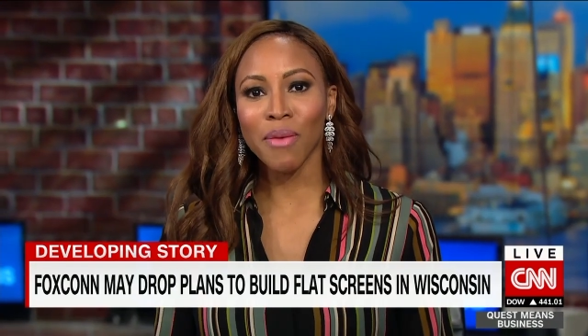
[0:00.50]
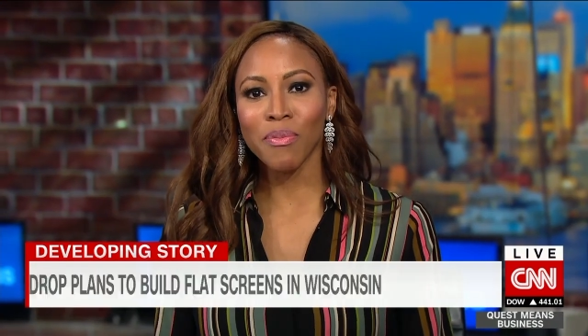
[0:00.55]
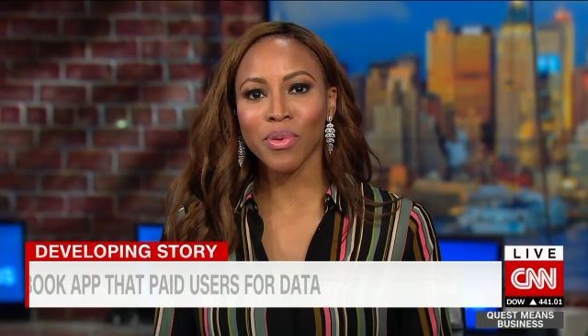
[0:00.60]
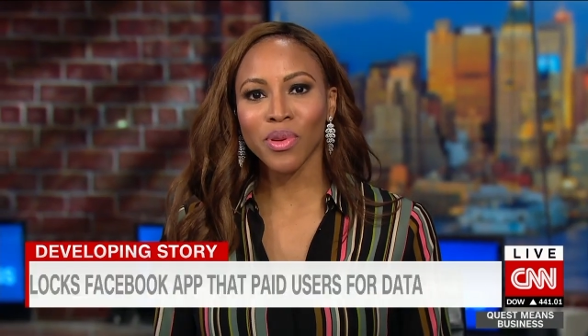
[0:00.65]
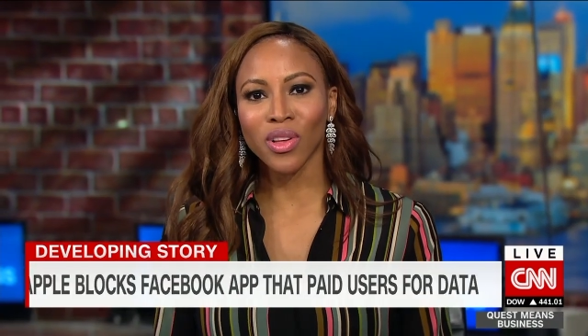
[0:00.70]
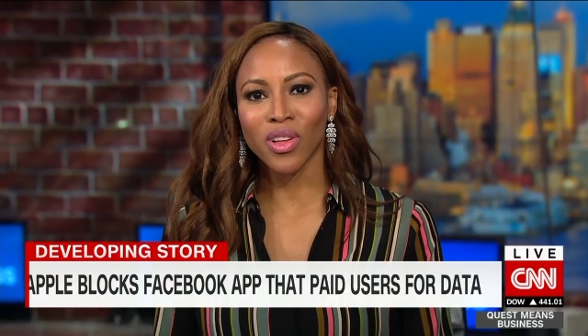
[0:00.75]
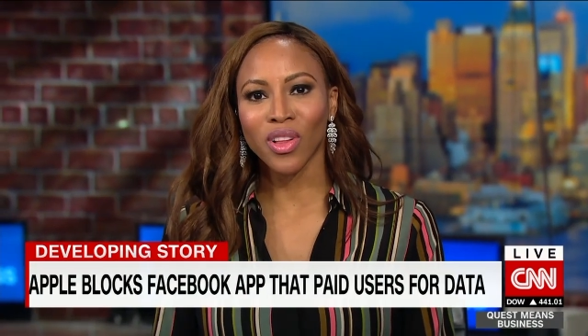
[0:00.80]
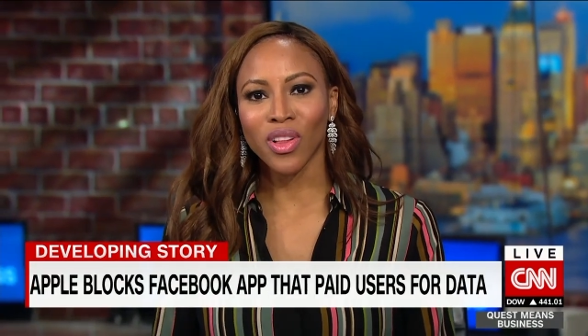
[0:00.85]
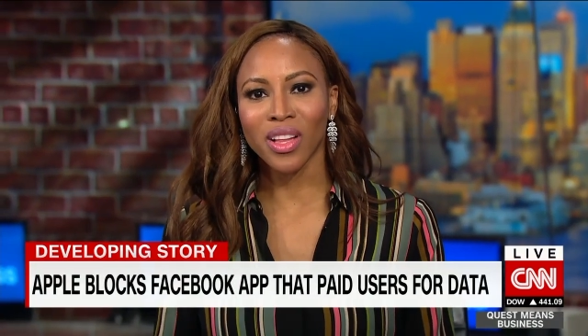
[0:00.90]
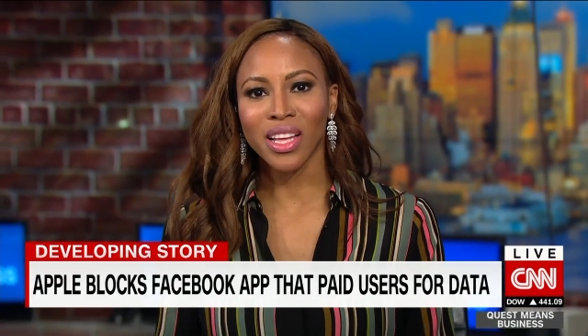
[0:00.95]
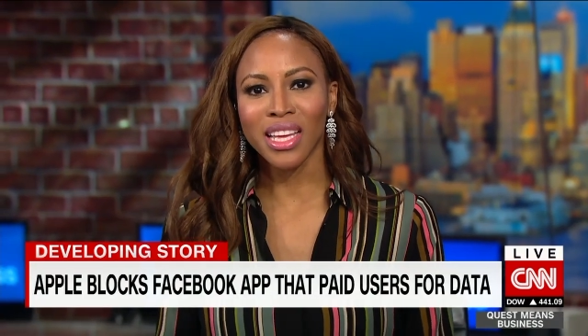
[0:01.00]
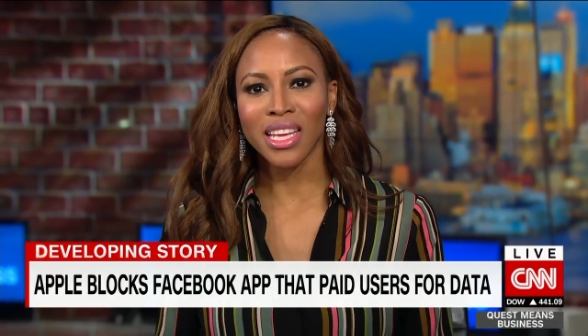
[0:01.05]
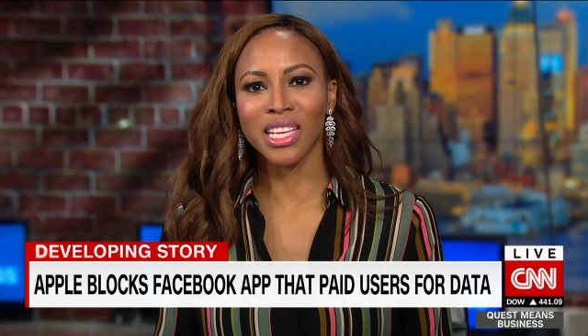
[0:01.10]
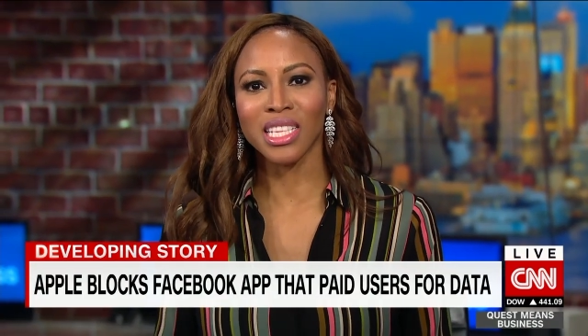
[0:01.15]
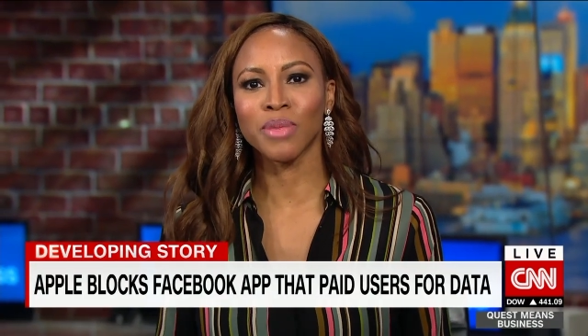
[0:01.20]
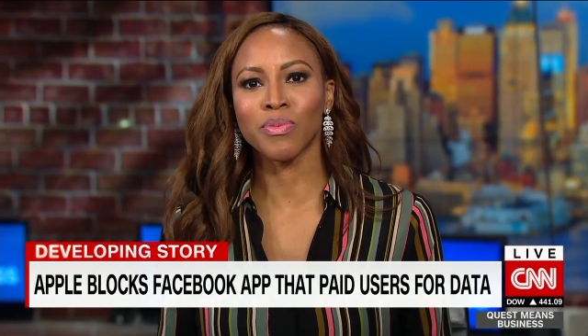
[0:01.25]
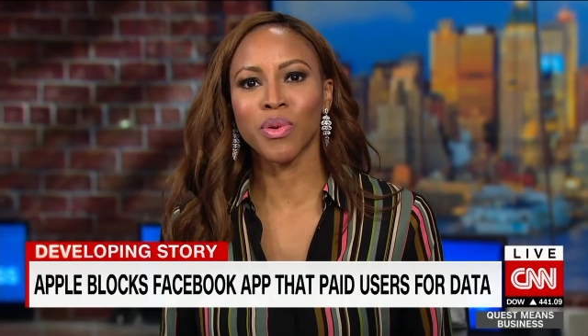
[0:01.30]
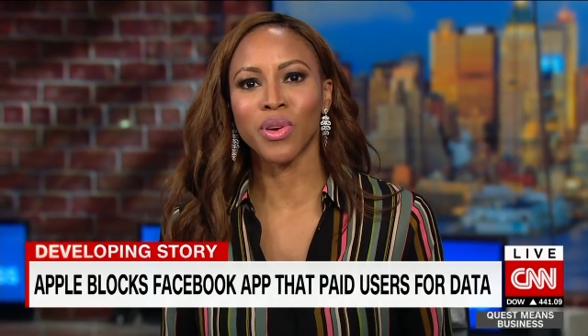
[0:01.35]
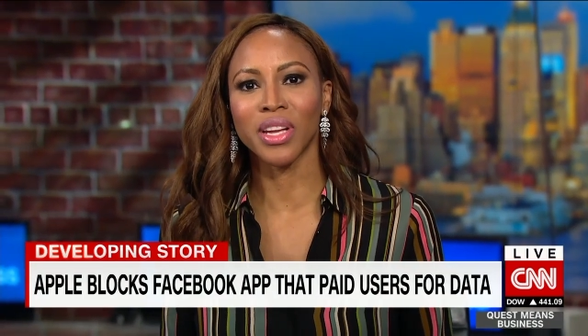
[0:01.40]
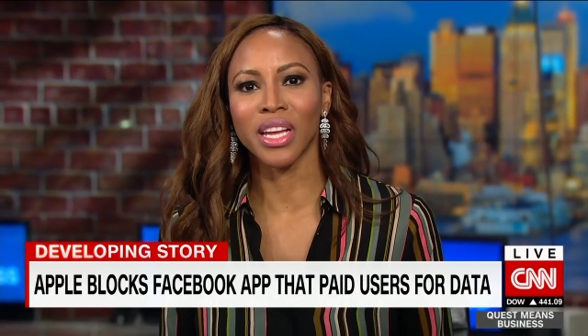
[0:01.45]
Apple
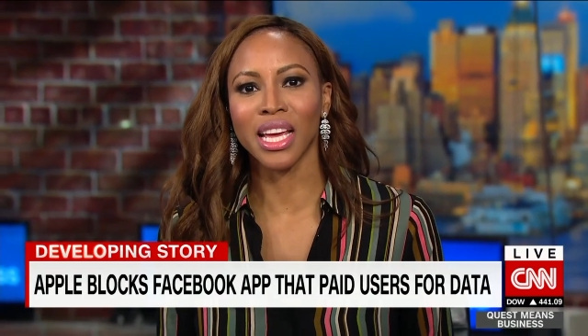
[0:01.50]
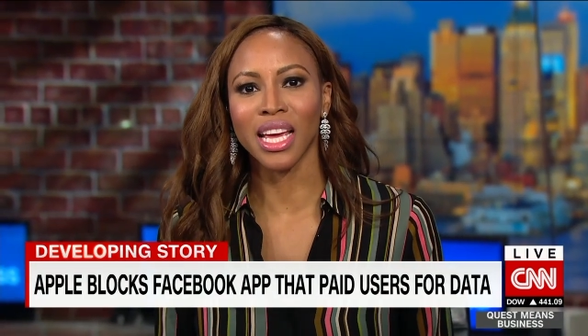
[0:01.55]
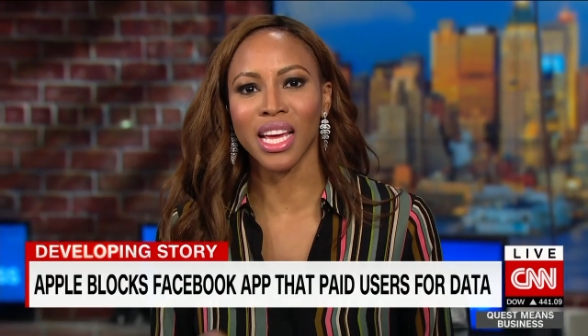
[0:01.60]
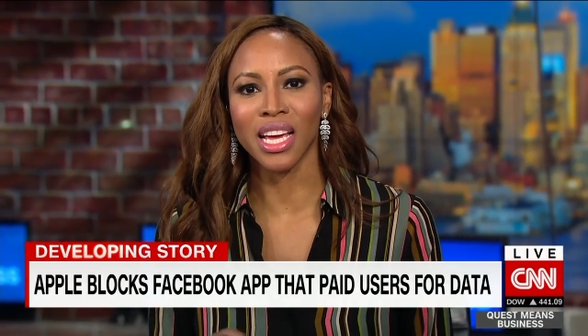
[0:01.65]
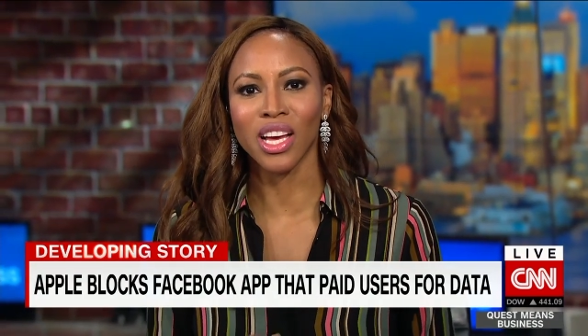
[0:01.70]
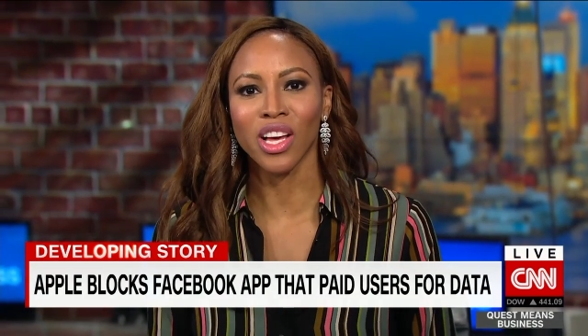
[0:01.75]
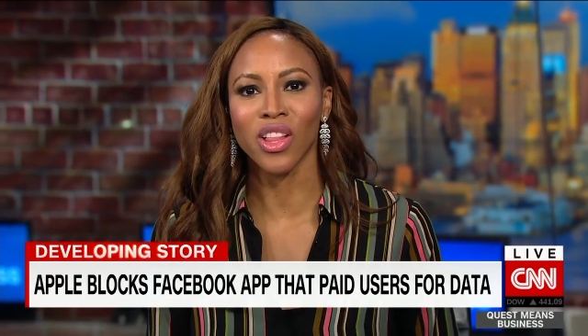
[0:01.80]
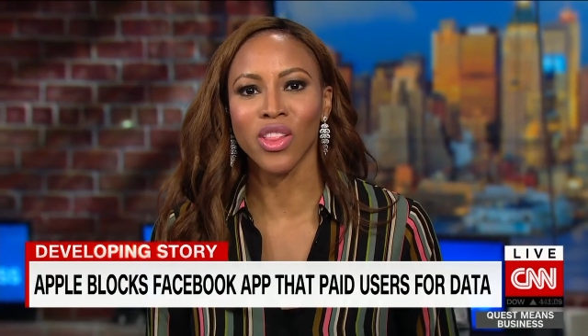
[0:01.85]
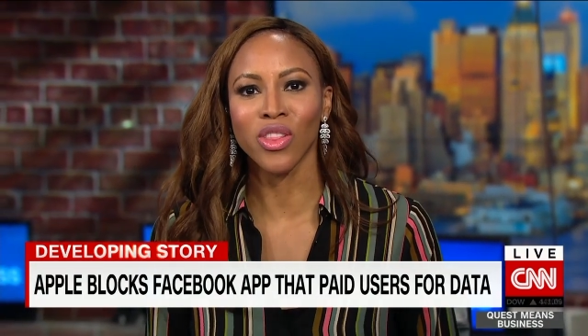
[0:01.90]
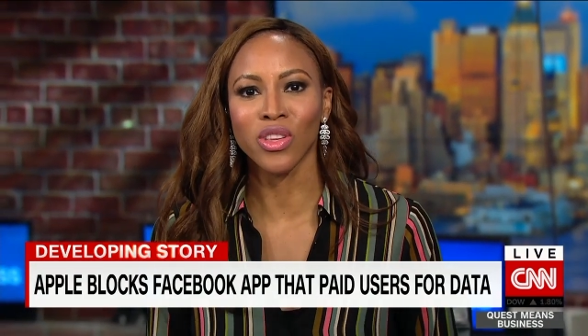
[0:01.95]
is putting